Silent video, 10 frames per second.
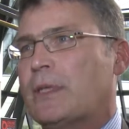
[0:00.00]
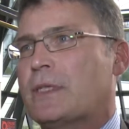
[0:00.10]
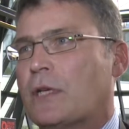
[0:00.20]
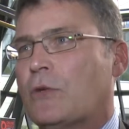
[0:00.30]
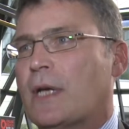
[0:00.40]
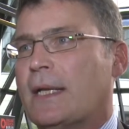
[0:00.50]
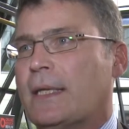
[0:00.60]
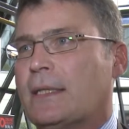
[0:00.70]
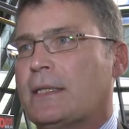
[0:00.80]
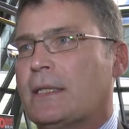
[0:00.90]
its own
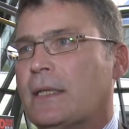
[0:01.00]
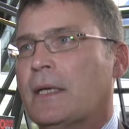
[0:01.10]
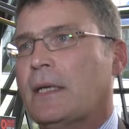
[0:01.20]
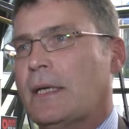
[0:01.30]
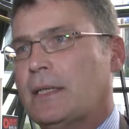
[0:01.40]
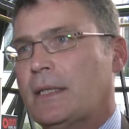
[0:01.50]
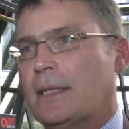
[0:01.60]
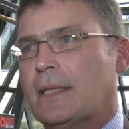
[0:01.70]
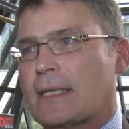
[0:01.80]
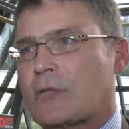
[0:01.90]
identity in the
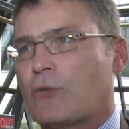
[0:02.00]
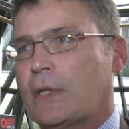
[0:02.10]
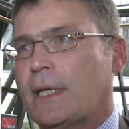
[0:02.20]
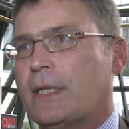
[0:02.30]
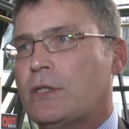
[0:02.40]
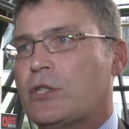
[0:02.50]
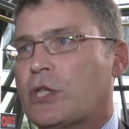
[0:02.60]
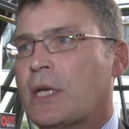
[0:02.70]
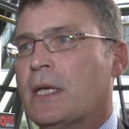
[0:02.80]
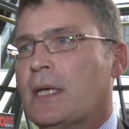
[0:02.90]
industrial age,